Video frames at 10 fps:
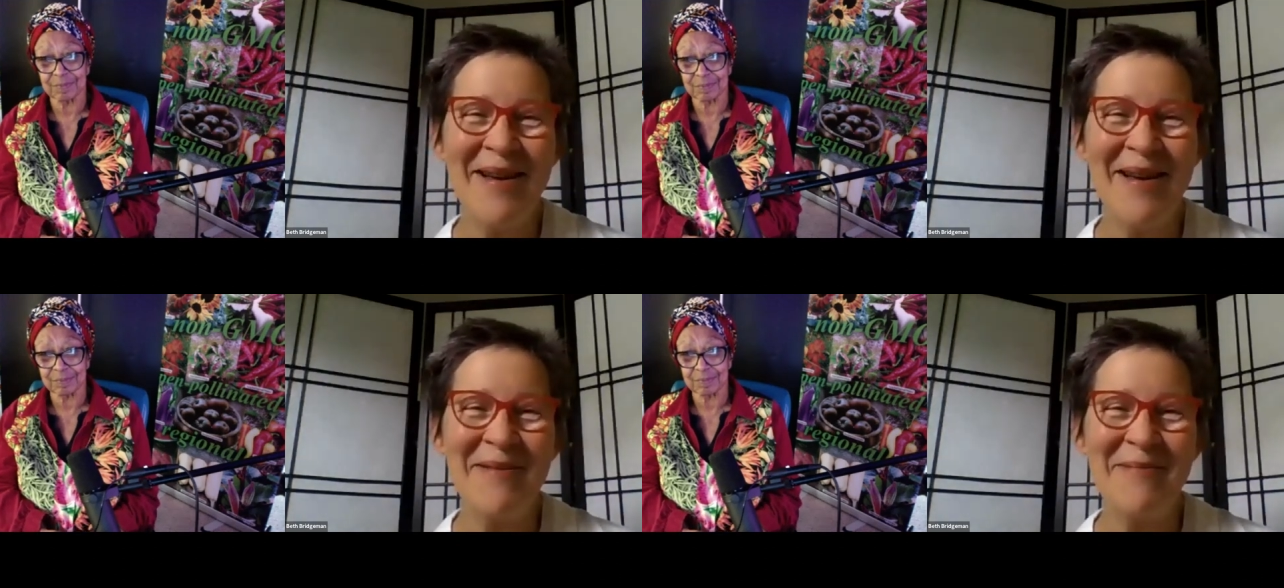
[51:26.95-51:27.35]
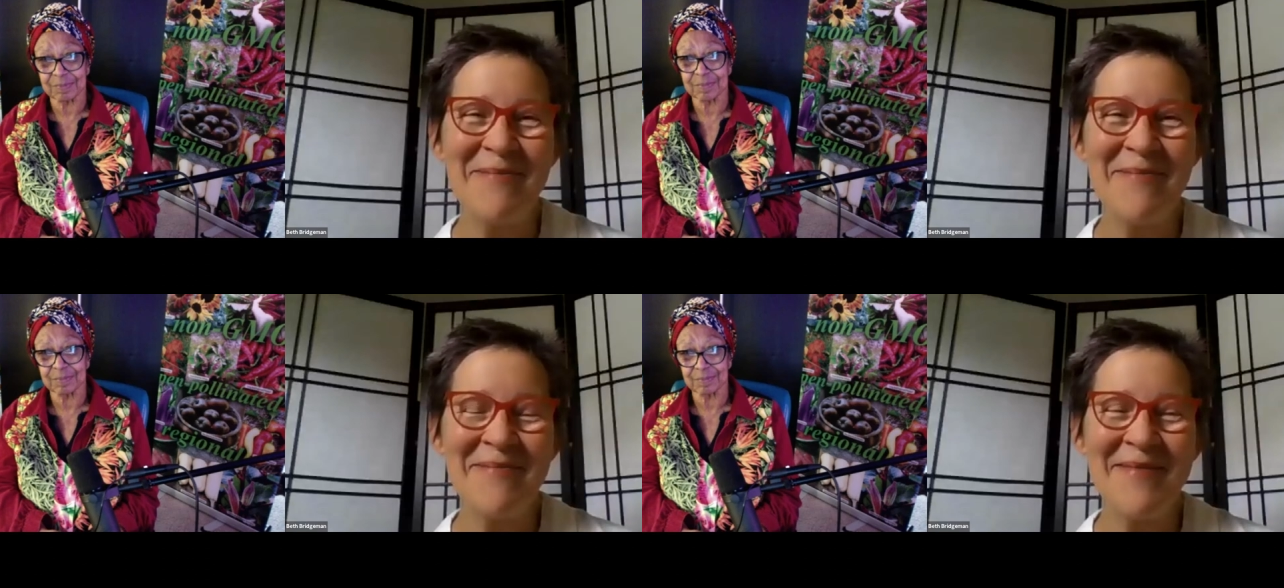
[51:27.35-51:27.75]
Speaker 1: Um,
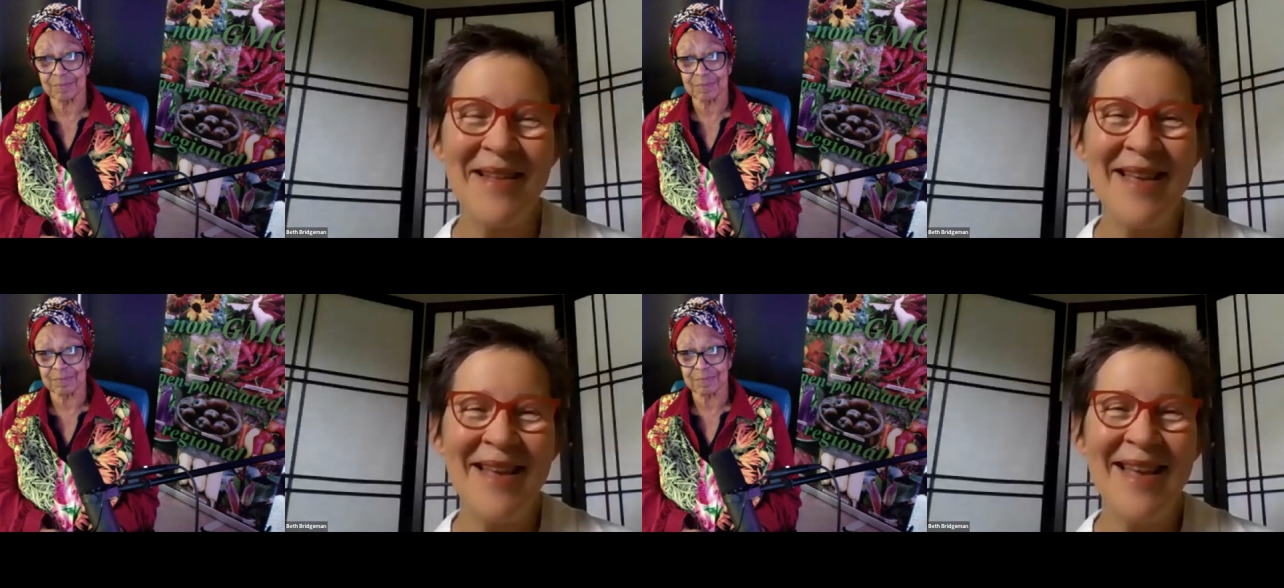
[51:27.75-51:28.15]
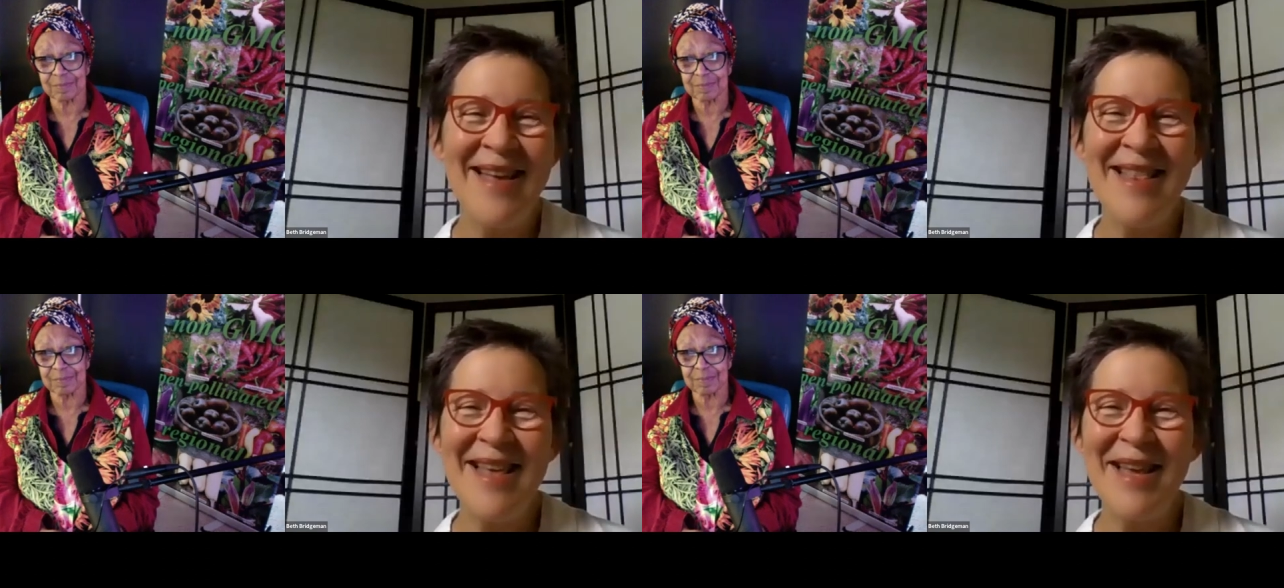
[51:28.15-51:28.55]

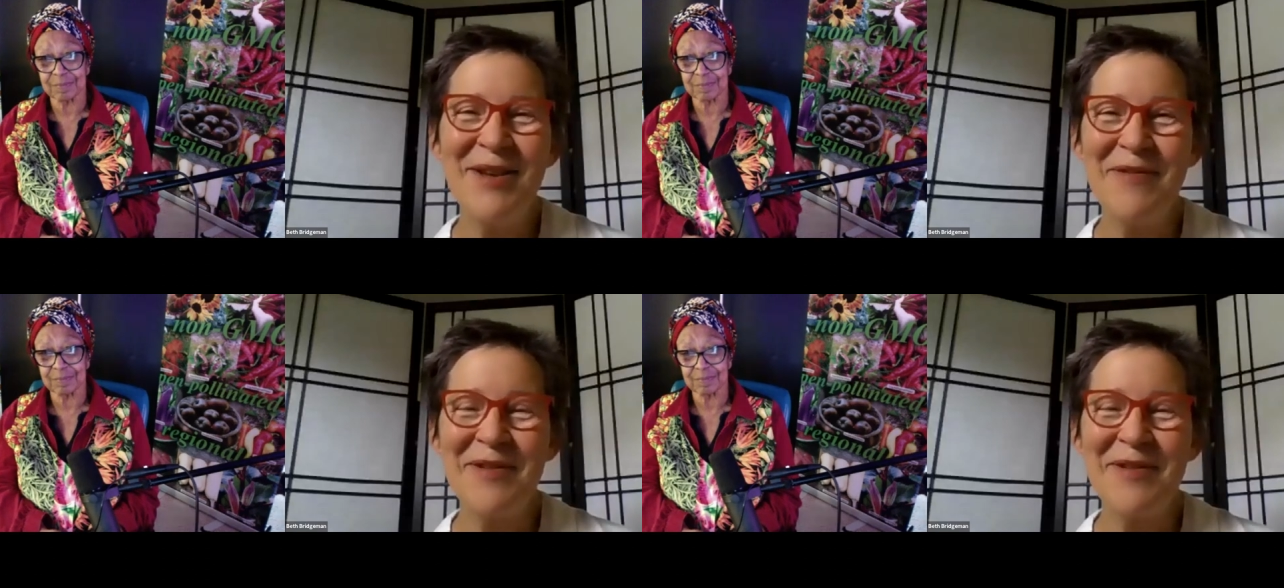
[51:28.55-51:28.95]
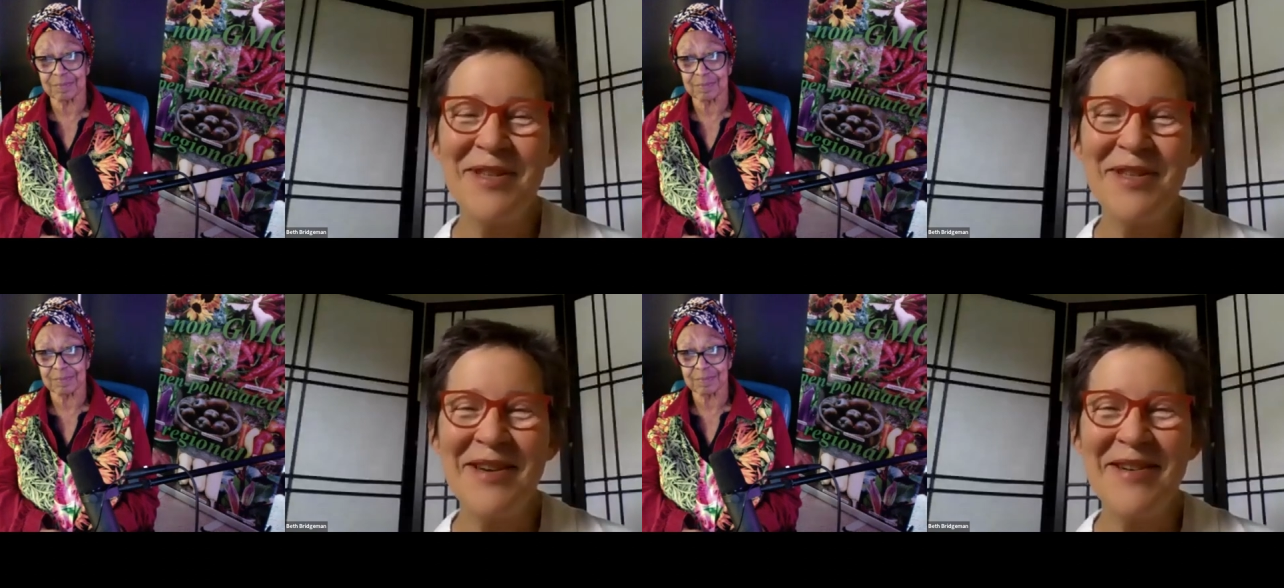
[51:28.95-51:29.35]
thank you for
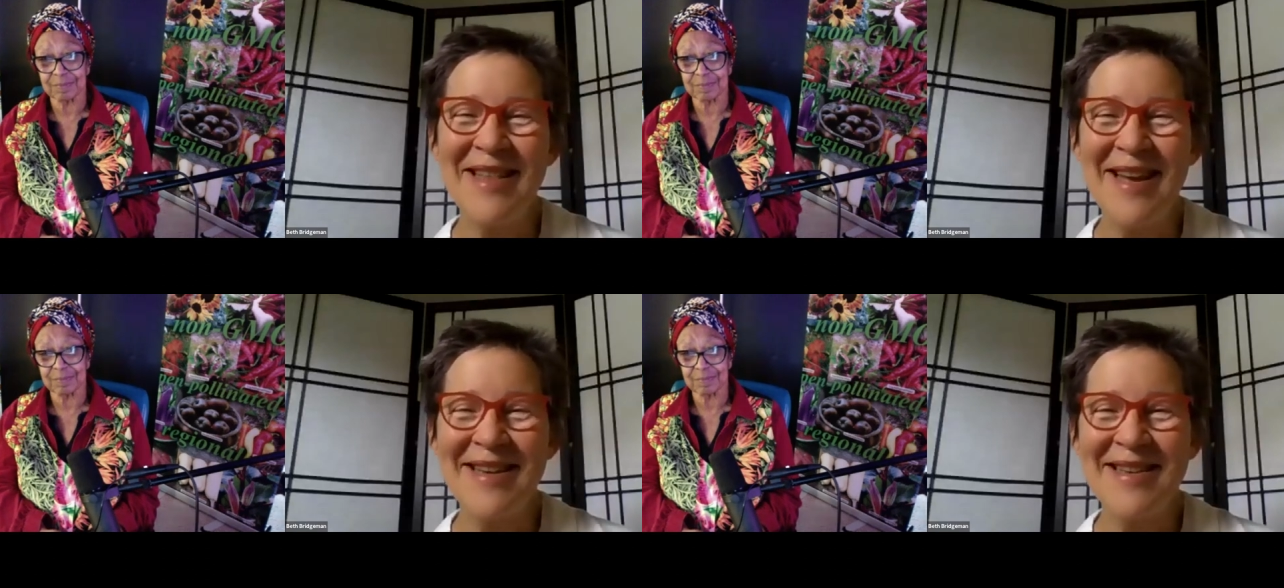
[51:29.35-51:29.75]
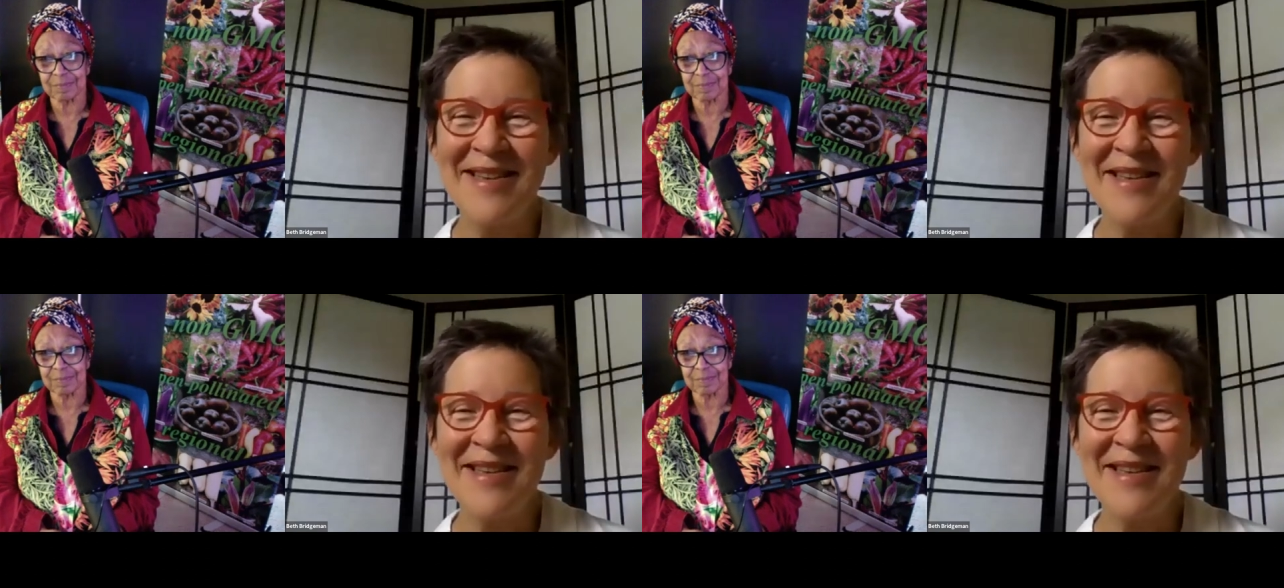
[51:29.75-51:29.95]
sharing that.